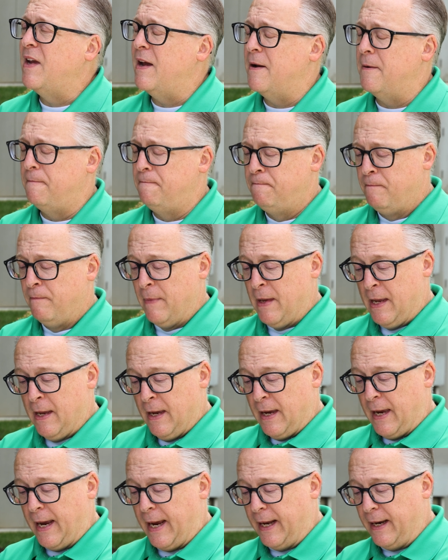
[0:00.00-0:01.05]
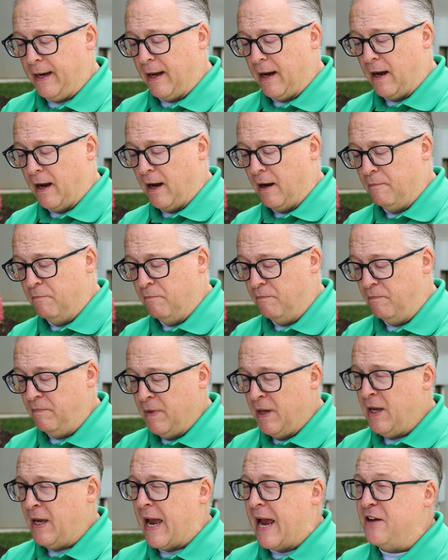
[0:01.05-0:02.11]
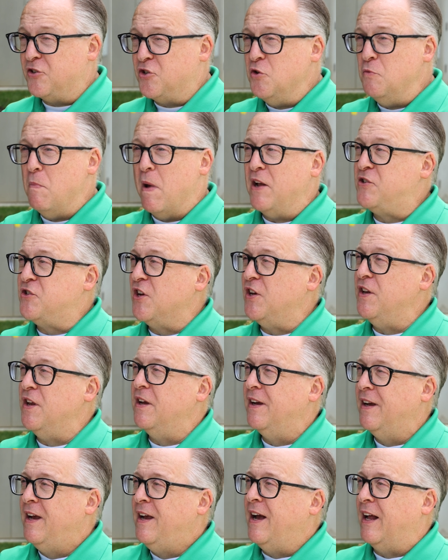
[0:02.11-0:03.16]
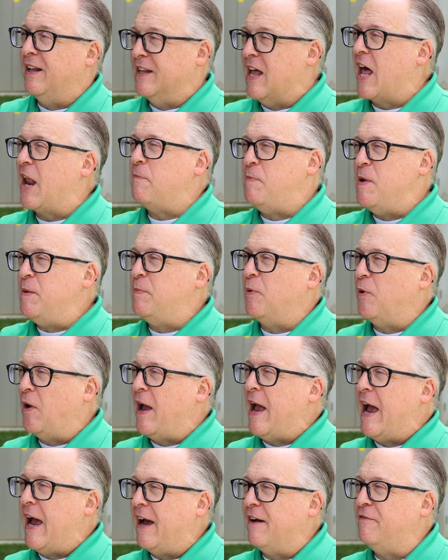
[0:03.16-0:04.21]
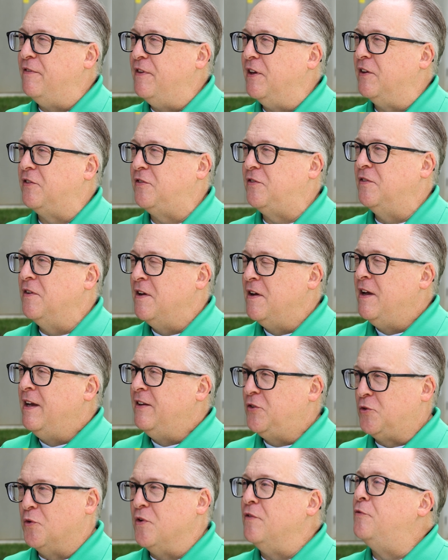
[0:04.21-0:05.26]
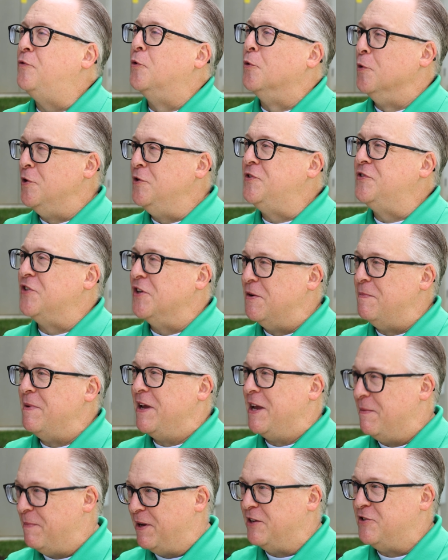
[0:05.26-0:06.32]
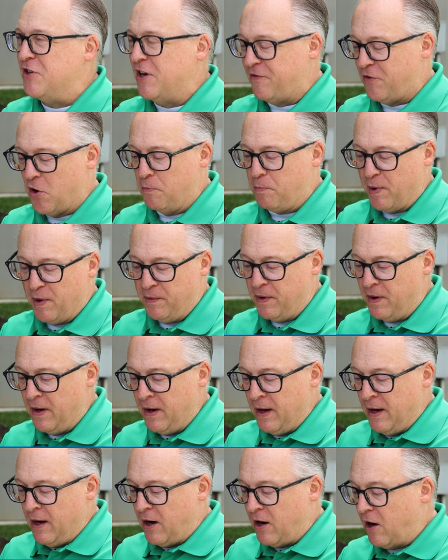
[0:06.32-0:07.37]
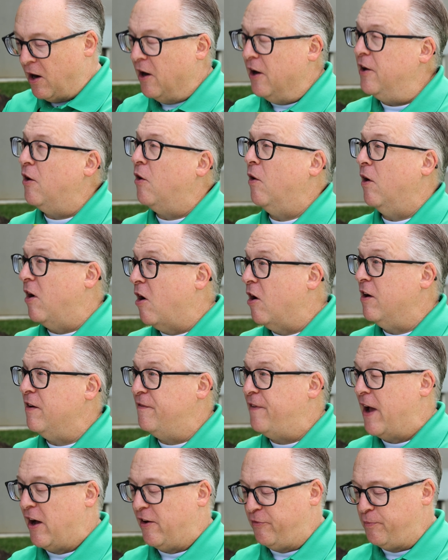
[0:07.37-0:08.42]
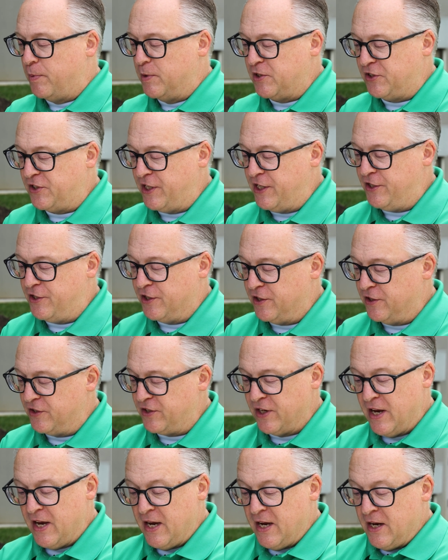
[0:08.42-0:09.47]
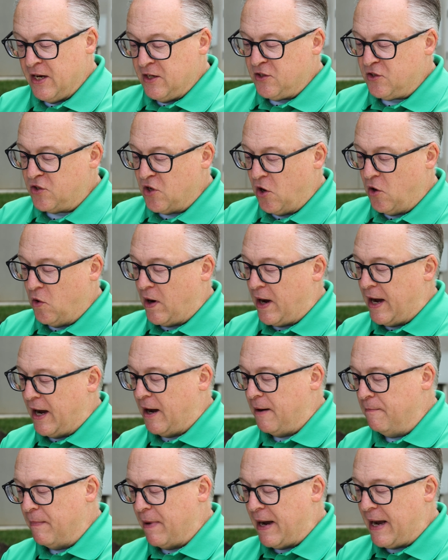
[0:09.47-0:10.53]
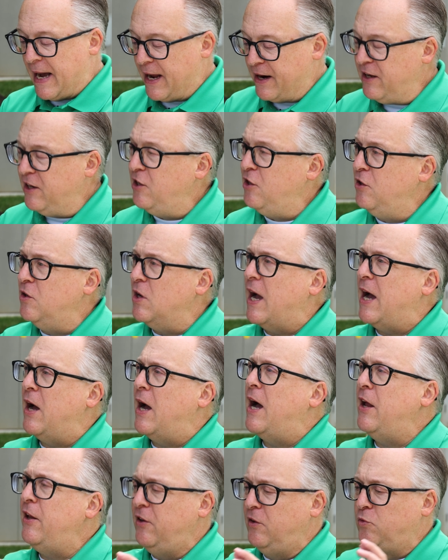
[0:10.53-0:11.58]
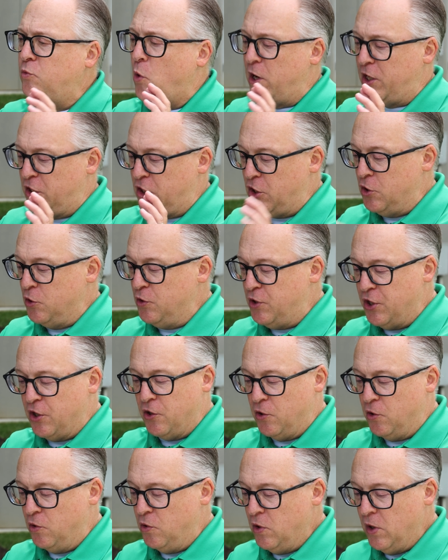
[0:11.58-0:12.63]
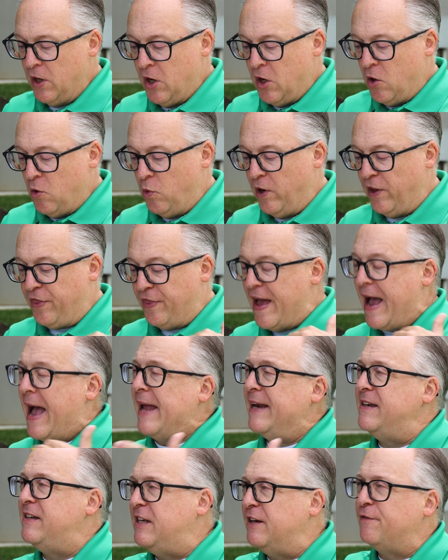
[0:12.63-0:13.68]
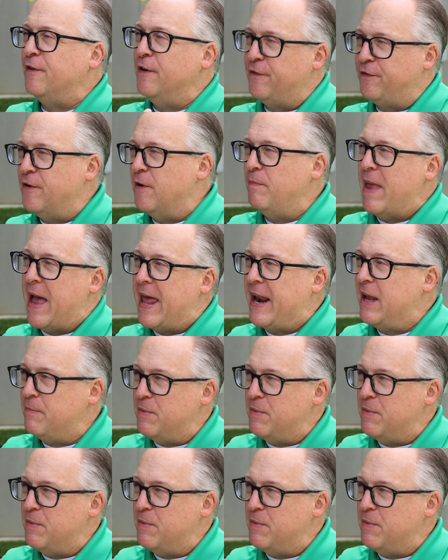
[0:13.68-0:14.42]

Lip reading: Yeah. And as you mentioned, a lot of people have this sort of gruesome image of open heart or heart valve procedures. So how does what you do with that different from that